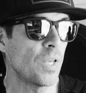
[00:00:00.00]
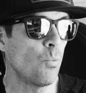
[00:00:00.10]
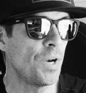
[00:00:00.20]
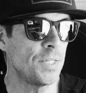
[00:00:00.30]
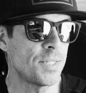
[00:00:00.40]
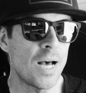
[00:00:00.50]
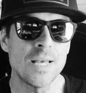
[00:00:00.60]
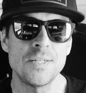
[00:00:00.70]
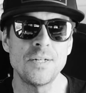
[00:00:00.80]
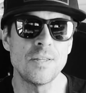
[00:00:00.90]
when it
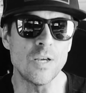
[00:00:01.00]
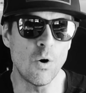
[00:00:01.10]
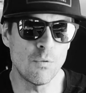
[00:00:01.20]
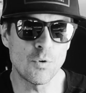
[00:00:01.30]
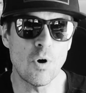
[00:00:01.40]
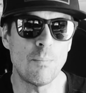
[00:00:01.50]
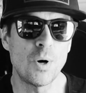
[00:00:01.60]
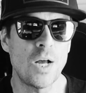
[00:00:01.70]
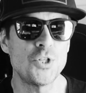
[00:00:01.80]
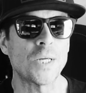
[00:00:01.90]
ties into the overall
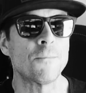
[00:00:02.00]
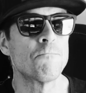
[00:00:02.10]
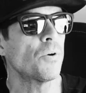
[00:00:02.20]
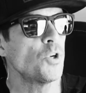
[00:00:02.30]
project.